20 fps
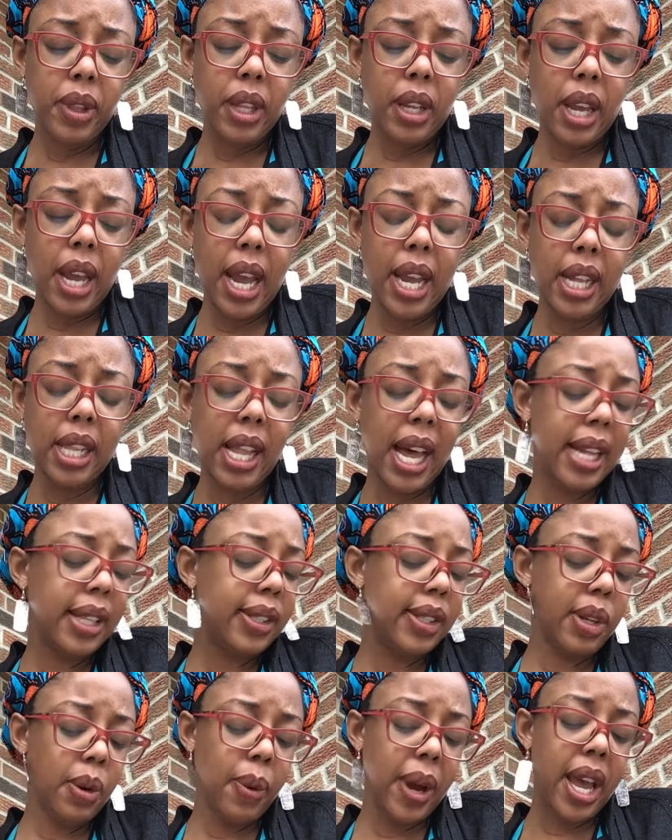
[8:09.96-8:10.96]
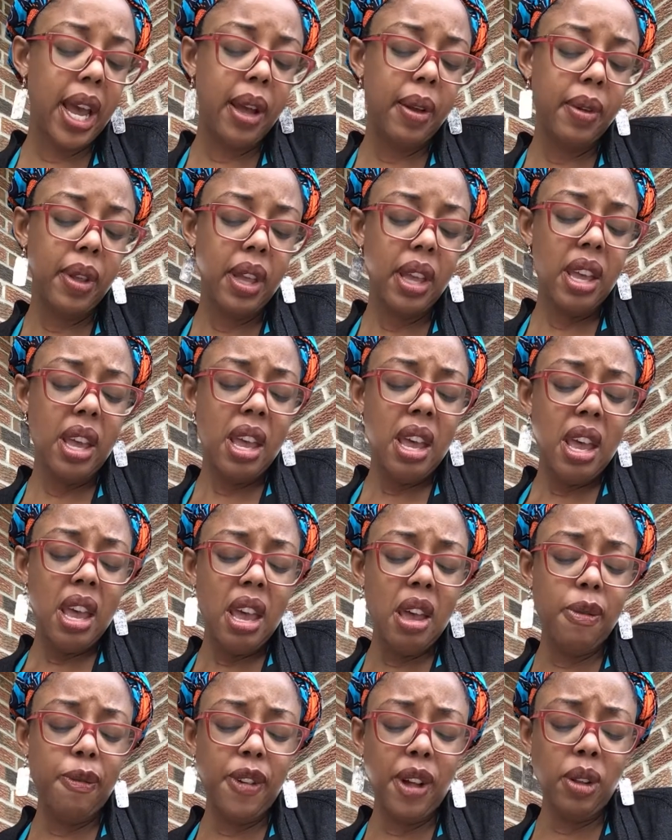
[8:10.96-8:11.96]
I glanced away.
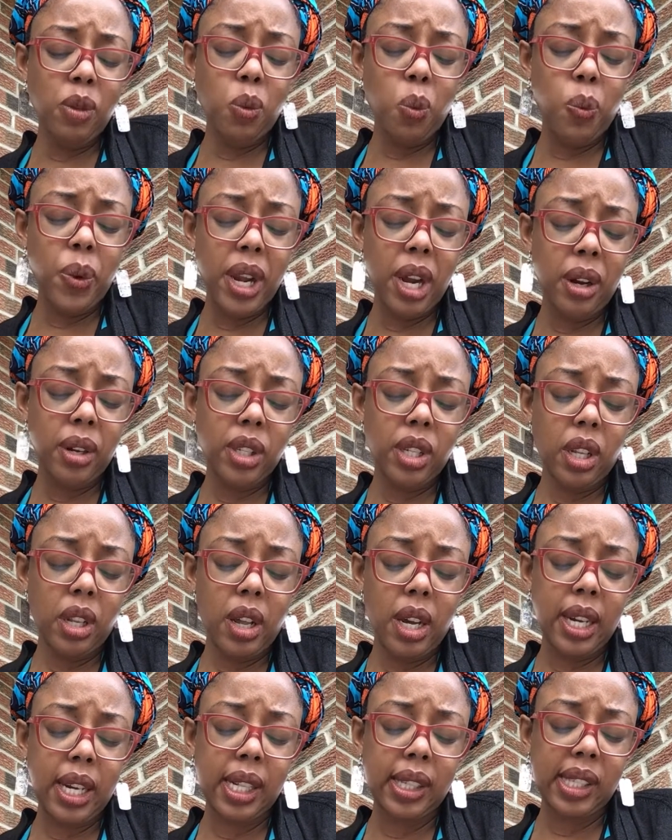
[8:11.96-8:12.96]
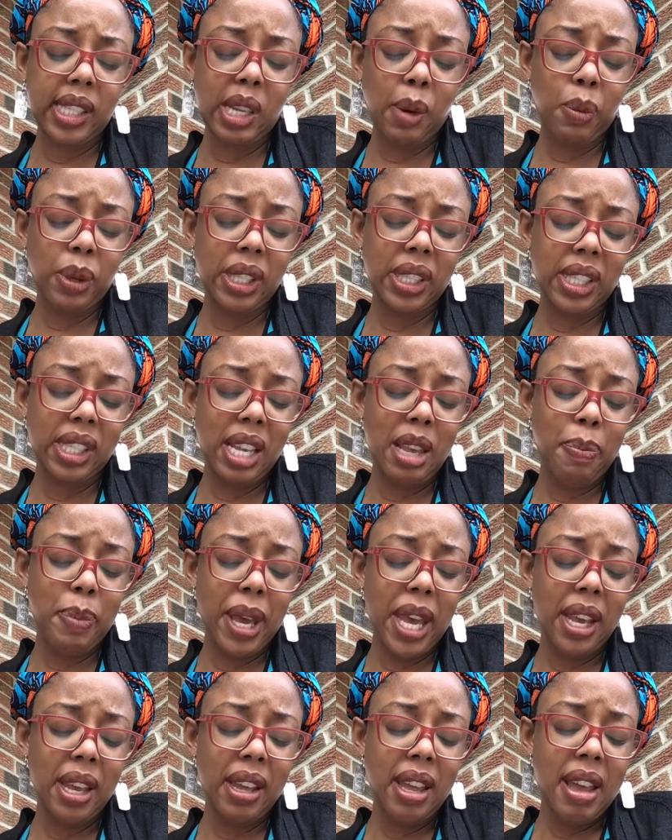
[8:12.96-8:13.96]
It felt weird to look at someone
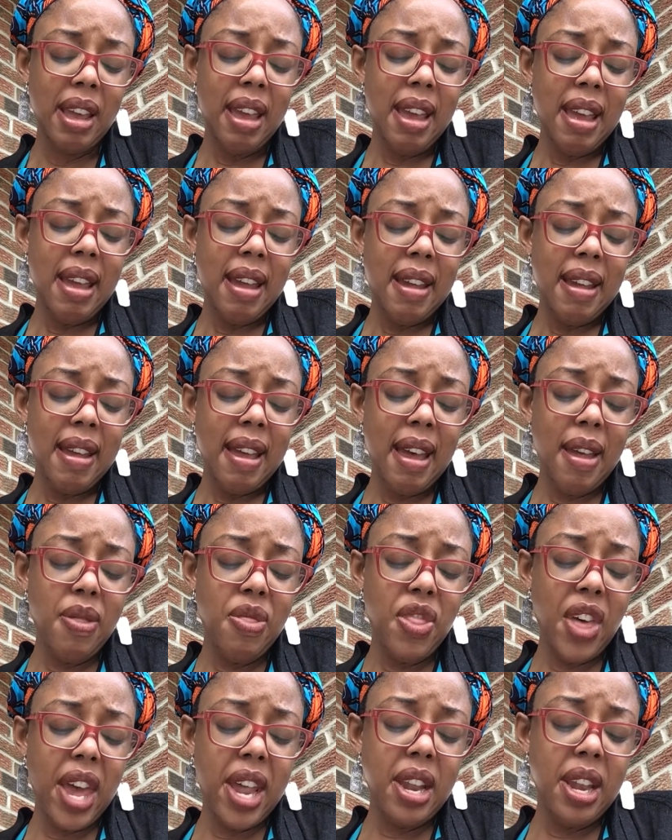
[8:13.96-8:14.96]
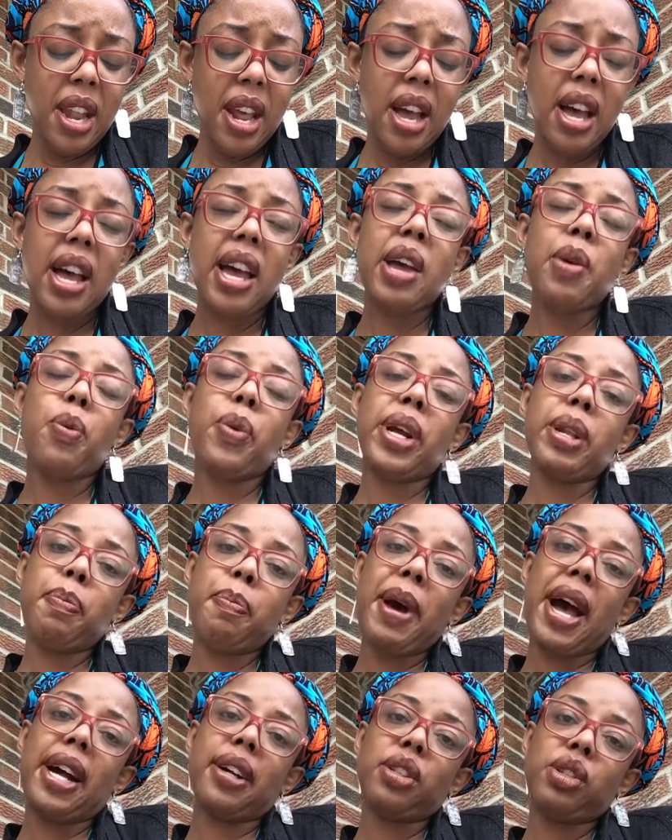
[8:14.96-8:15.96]
sleeping, and then I went
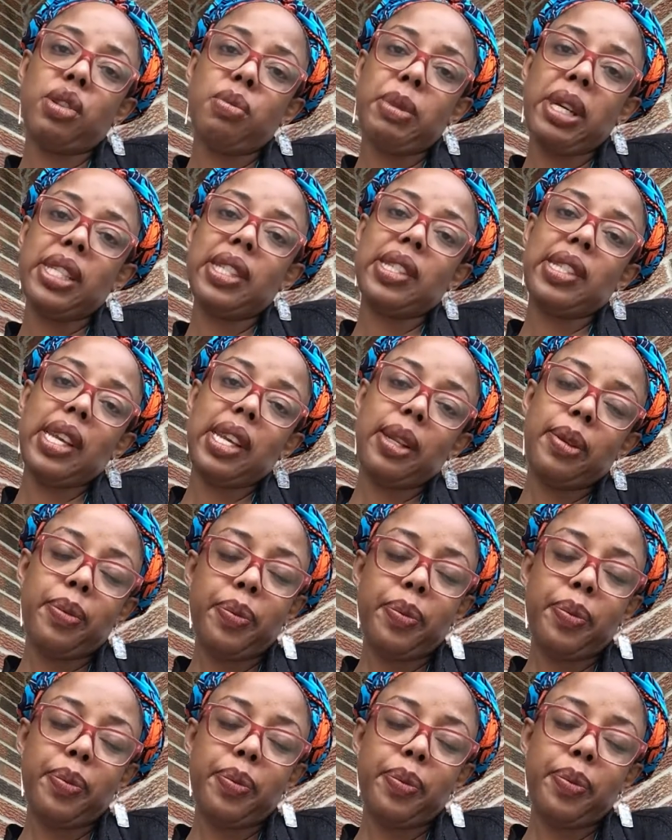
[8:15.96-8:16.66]
back to my seat.